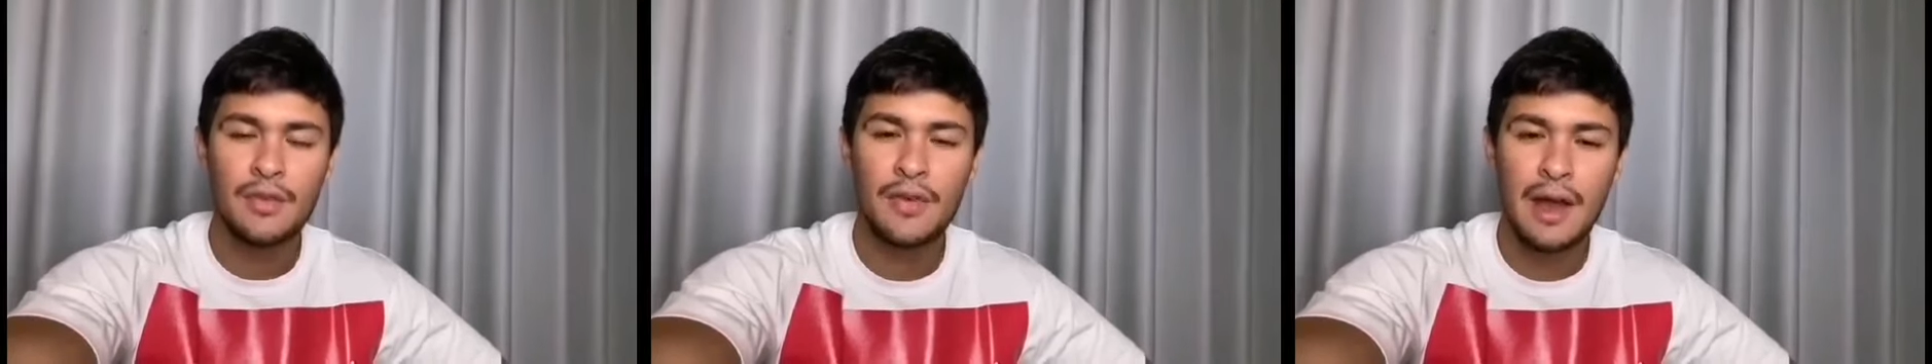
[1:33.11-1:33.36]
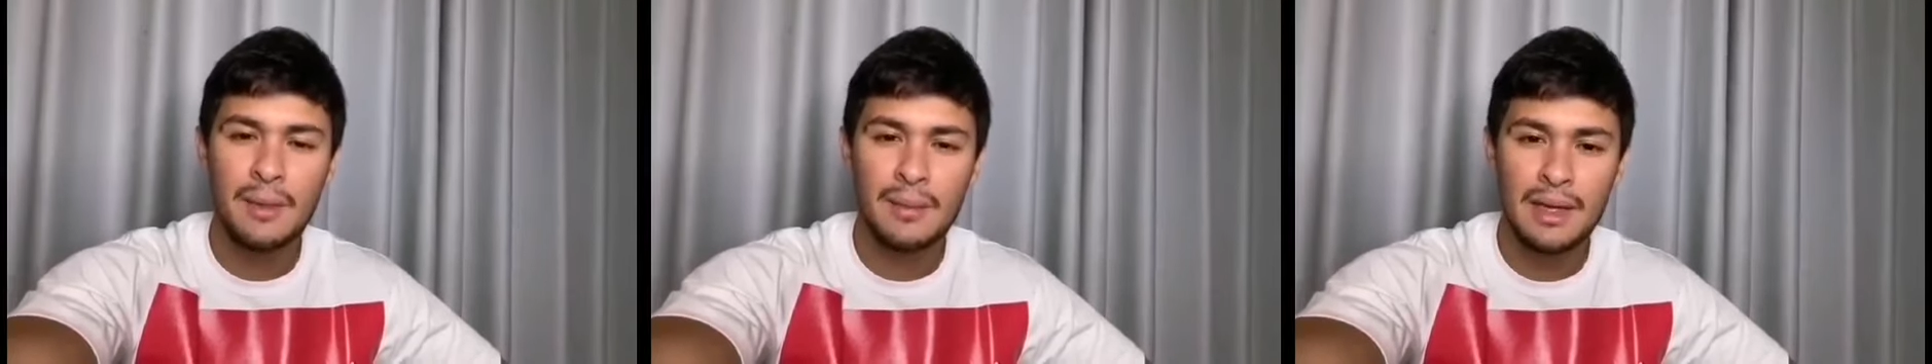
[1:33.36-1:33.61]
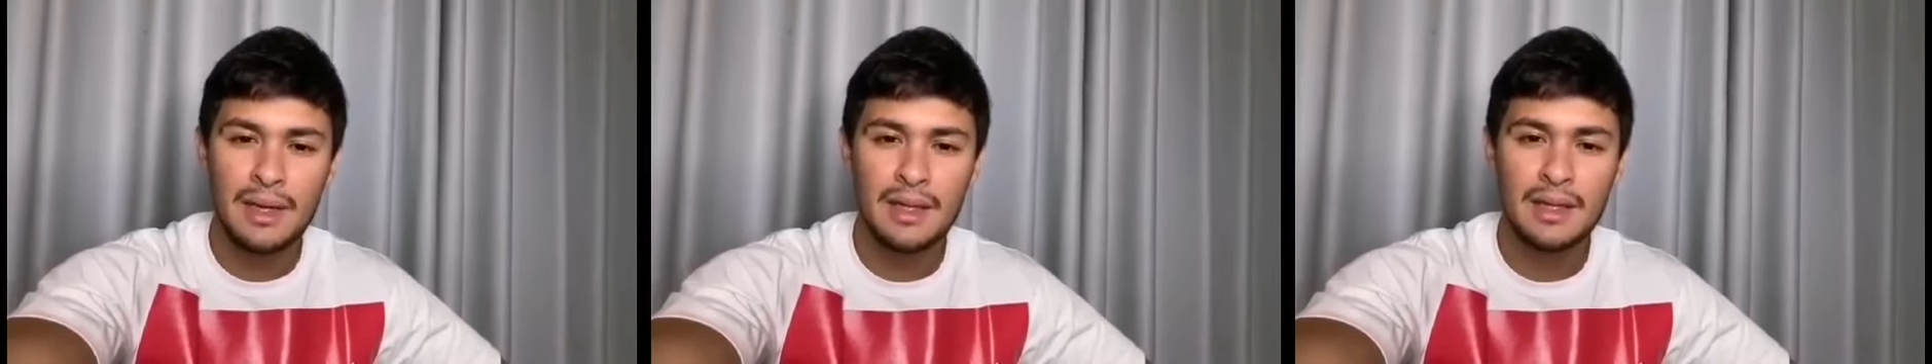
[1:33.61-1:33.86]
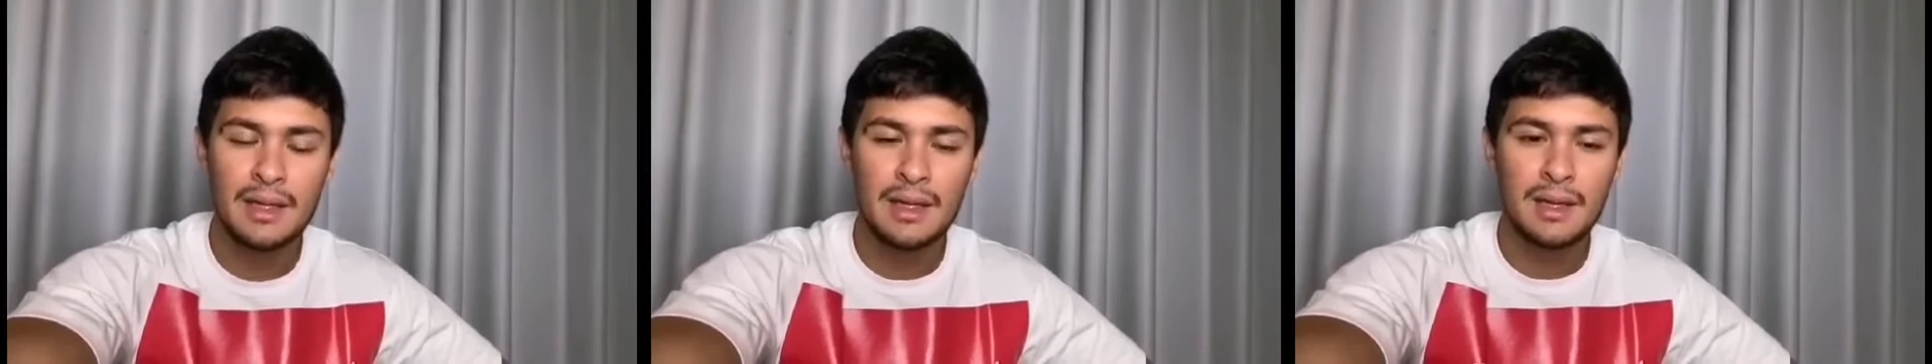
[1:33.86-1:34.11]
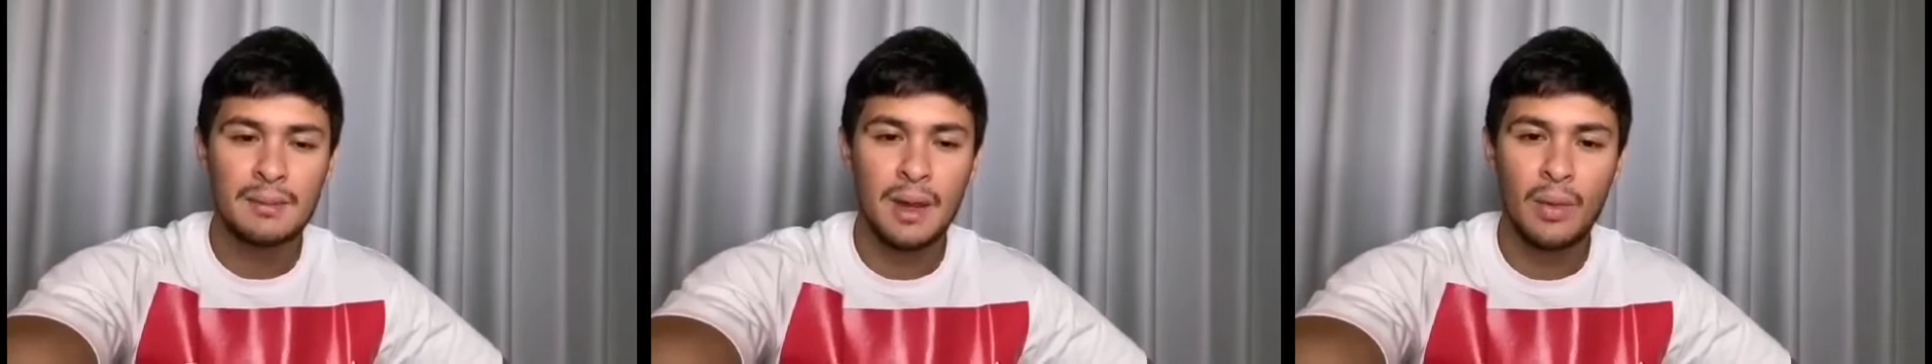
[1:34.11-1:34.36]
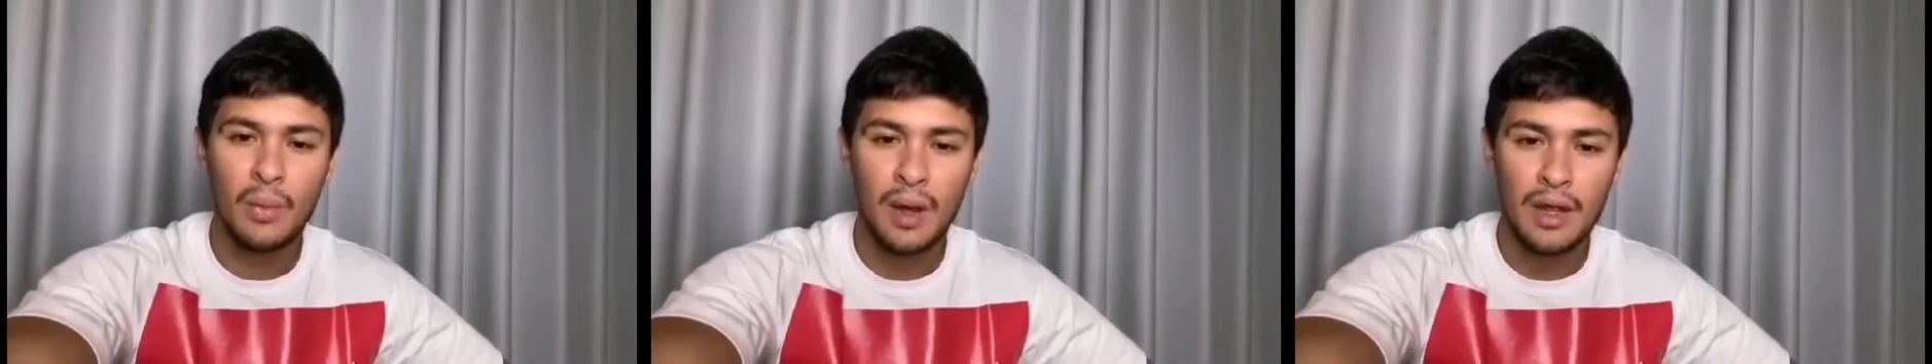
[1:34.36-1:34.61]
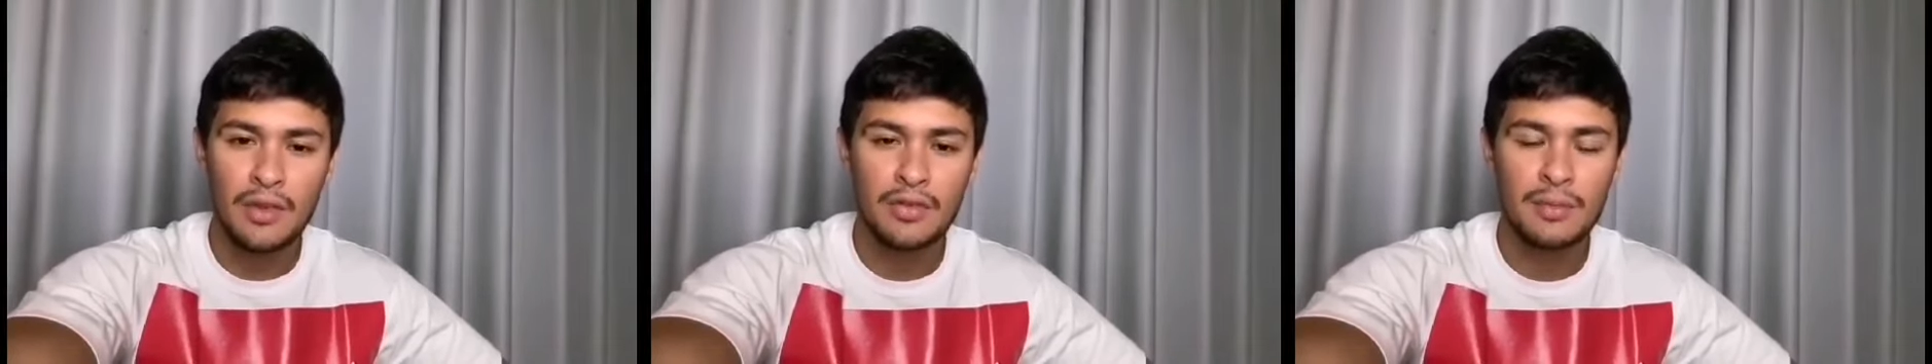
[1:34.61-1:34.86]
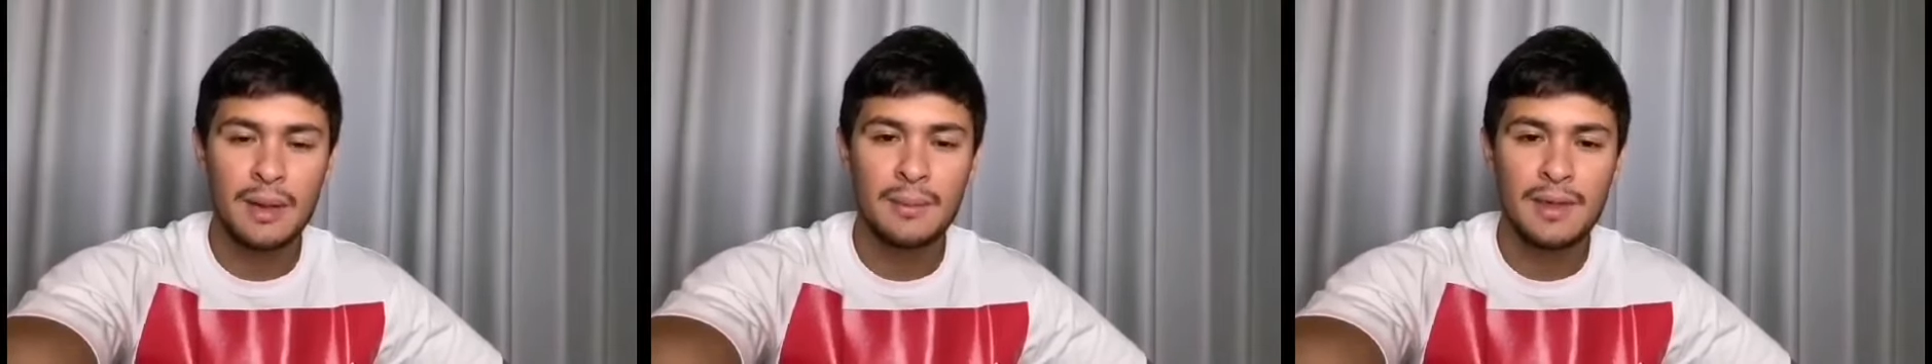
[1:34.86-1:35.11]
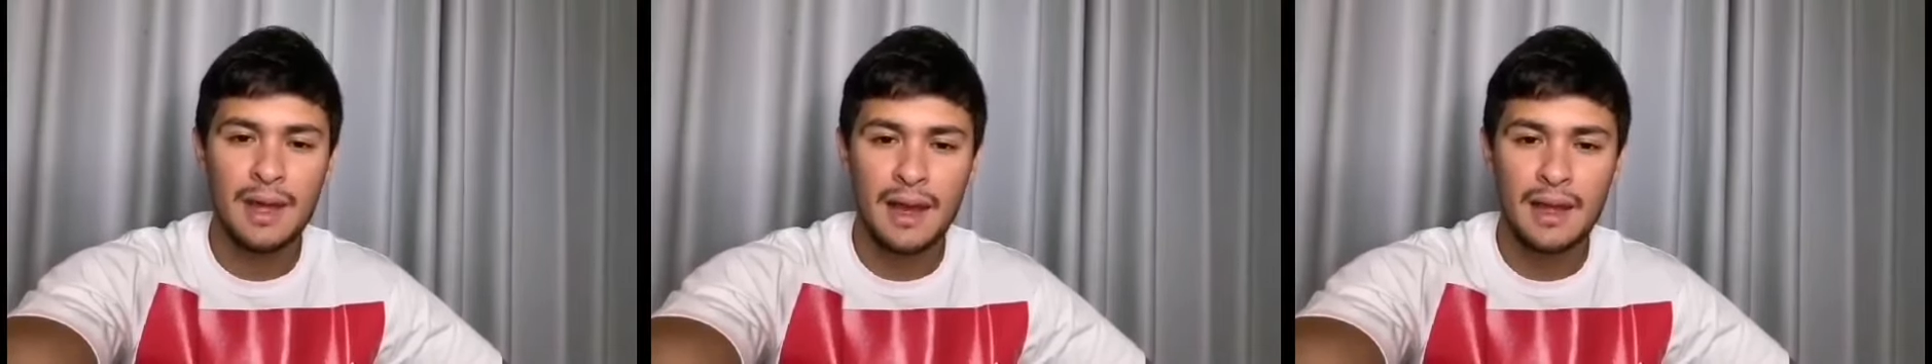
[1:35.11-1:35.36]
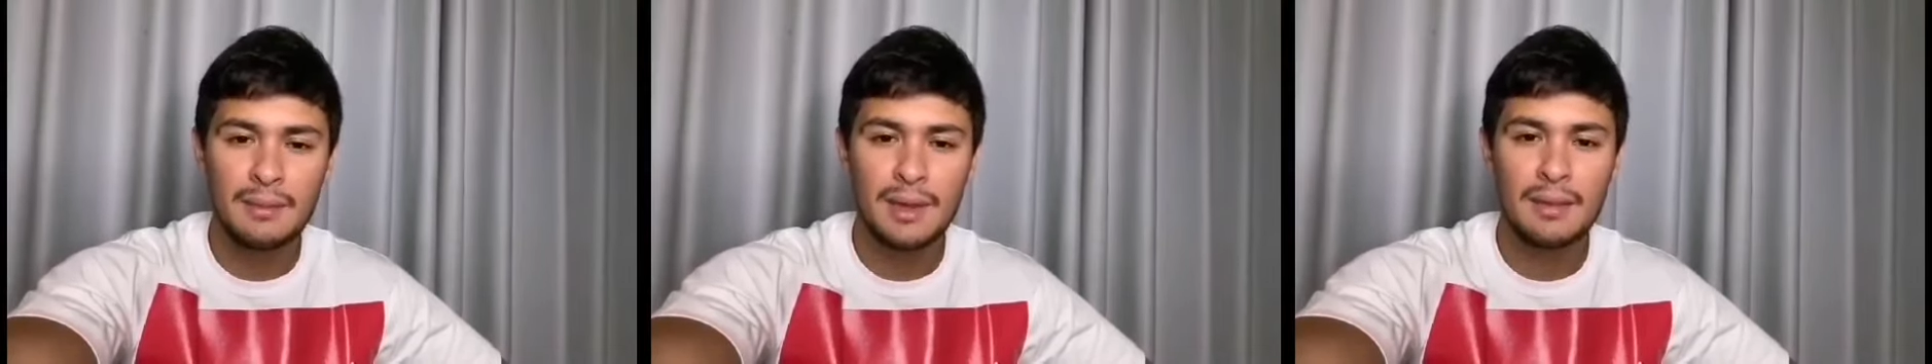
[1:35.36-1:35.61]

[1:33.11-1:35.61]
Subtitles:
Family, my wife, my dad,